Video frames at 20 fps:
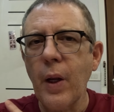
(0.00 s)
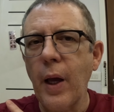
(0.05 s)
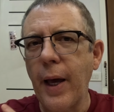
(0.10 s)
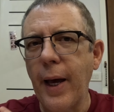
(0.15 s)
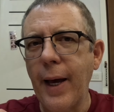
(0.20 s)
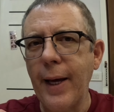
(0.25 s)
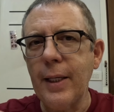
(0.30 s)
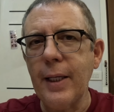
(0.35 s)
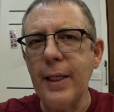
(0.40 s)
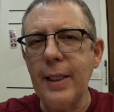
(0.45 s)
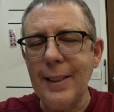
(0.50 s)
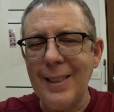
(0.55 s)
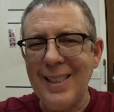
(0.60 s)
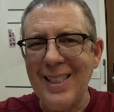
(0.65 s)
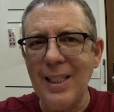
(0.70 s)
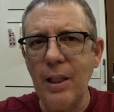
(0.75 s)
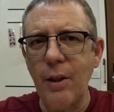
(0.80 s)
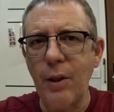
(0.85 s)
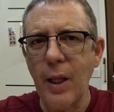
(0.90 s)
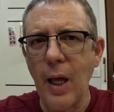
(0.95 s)
And he
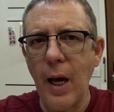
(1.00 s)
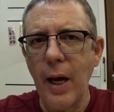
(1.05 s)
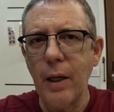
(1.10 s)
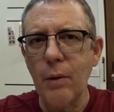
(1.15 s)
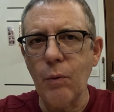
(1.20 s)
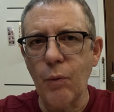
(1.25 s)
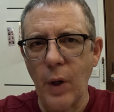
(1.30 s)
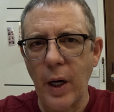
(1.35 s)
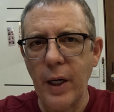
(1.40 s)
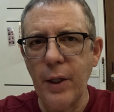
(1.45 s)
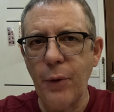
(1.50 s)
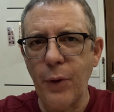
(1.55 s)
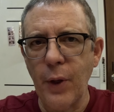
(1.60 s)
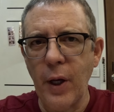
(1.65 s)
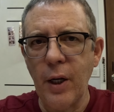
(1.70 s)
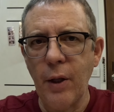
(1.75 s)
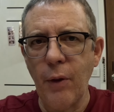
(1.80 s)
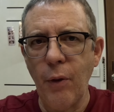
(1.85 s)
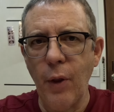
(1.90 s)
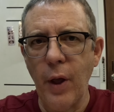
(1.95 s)
did that right
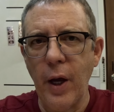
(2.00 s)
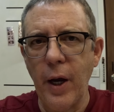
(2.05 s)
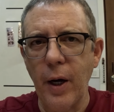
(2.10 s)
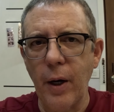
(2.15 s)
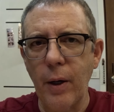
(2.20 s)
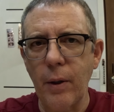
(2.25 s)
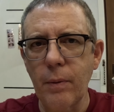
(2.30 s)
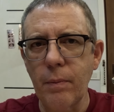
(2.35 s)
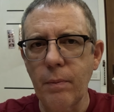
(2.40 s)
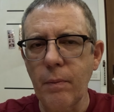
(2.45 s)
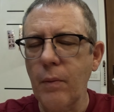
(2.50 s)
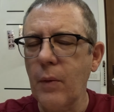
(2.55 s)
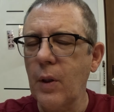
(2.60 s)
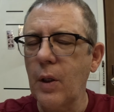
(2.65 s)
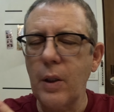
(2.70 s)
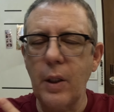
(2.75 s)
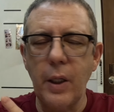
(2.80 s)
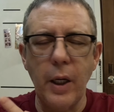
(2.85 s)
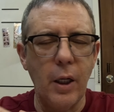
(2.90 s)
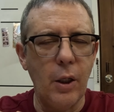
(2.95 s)
then and there.
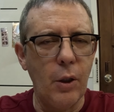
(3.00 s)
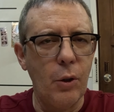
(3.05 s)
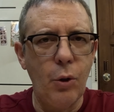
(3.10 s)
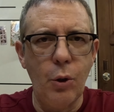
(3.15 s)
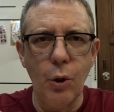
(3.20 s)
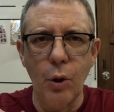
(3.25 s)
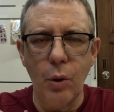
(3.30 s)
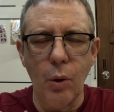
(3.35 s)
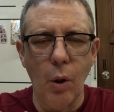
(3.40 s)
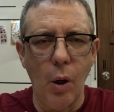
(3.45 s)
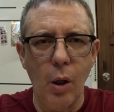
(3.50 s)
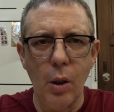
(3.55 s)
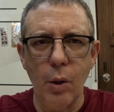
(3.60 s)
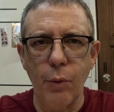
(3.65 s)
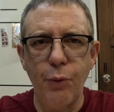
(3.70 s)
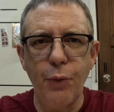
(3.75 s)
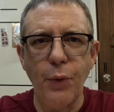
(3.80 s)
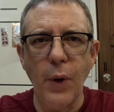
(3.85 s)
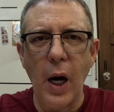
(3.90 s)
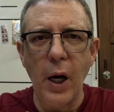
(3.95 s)
Again, it took all of
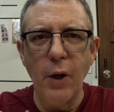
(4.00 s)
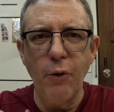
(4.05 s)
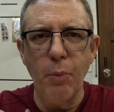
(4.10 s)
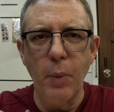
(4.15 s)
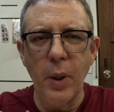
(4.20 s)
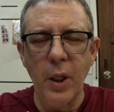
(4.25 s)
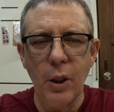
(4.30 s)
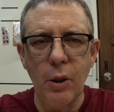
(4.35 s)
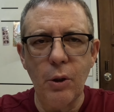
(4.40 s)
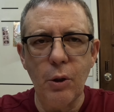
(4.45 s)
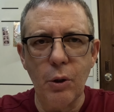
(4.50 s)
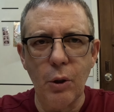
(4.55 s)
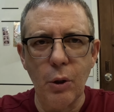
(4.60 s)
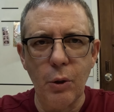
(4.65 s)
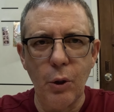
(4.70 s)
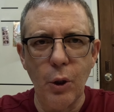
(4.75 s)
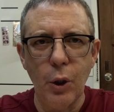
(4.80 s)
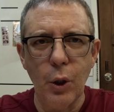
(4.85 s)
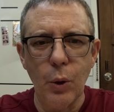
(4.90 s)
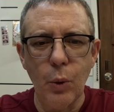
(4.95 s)
5 minutes to
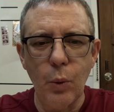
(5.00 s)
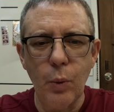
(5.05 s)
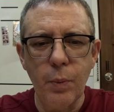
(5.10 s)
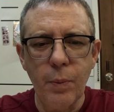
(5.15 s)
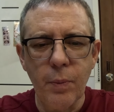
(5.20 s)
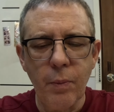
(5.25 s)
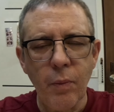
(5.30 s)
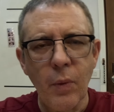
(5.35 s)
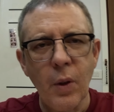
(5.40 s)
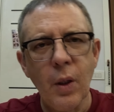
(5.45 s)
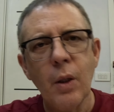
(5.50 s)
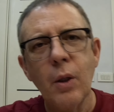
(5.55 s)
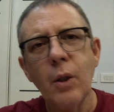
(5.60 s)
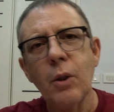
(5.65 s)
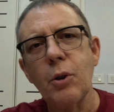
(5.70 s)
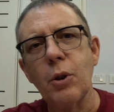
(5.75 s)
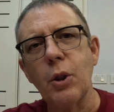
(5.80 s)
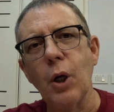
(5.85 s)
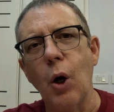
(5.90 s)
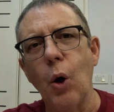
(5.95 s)
do.
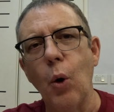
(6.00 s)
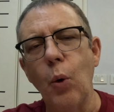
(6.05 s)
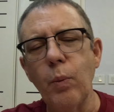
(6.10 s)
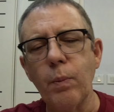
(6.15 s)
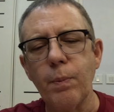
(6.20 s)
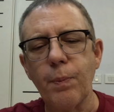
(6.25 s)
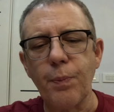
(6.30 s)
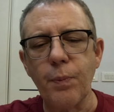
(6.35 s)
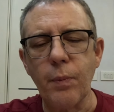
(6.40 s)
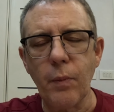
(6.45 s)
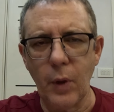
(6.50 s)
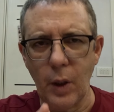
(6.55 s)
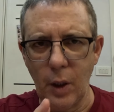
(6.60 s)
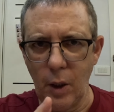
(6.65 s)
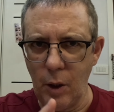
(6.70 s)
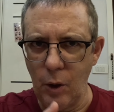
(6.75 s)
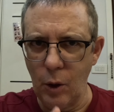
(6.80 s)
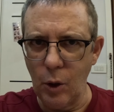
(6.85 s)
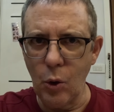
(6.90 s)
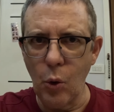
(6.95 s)
So
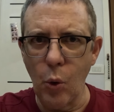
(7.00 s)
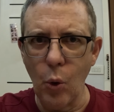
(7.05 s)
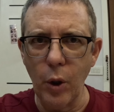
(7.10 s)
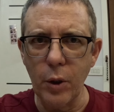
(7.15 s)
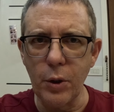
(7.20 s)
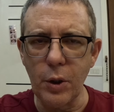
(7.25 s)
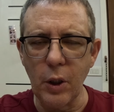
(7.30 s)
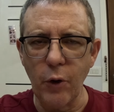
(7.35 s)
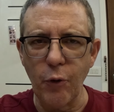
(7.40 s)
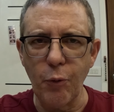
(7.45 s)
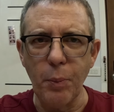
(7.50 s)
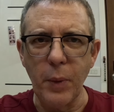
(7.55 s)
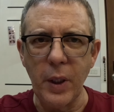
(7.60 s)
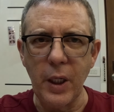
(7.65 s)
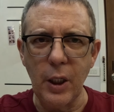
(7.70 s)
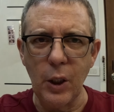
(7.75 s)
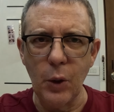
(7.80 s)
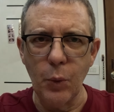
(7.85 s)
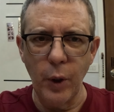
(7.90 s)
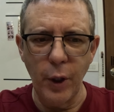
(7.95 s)
in the course of
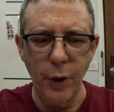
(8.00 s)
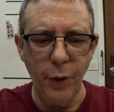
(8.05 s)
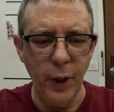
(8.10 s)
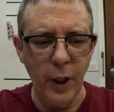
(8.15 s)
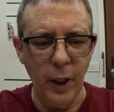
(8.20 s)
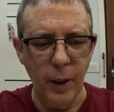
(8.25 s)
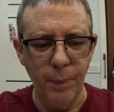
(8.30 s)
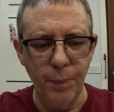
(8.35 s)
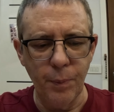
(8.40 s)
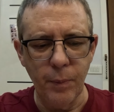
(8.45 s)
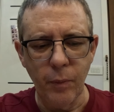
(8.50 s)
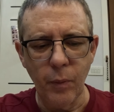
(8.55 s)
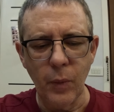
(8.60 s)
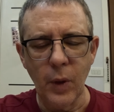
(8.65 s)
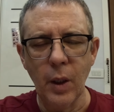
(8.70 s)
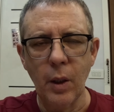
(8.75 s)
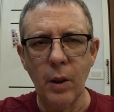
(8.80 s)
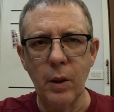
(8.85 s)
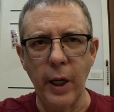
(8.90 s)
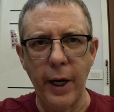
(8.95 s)
meeting with him,
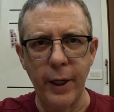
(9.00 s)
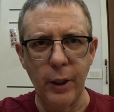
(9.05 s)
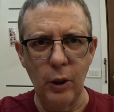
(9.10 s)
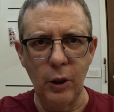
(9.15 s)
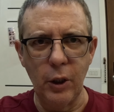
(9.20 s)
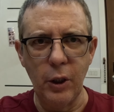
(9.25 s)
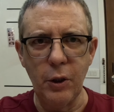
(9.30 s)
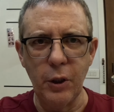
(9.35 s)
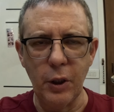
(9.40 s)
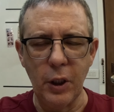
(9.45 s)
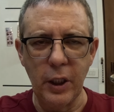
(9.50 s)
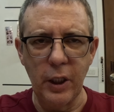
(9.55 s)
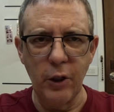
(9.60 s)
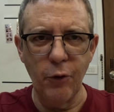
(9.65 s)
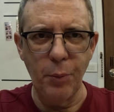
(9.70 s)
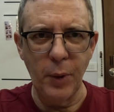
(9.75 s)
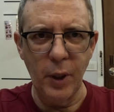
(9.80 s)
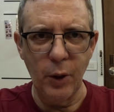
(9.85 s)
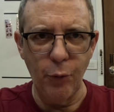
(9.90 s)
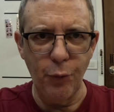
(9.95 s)
not only did he give
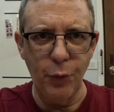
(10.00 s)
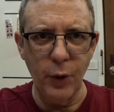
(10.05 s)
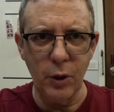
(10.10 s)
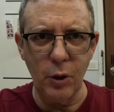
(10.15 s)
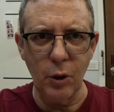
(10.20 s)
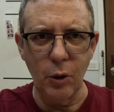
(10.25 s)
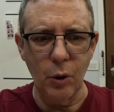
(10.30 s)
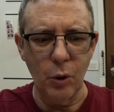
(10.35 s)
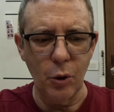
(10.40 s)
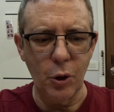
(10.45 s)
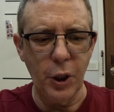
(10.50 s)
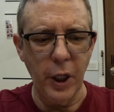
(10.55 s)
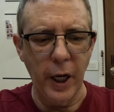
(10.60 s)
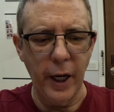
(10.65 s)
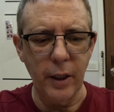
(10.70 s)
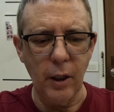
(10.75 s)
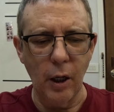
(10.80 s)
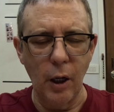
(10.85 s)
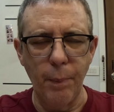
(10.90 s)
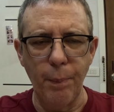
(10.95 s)
me a physical
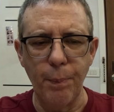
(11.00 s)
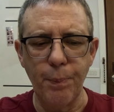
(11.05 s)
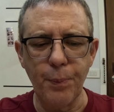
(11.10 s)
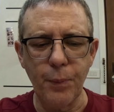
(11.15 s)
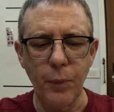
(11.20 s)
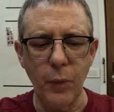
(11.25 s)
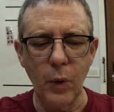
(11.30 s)
checkup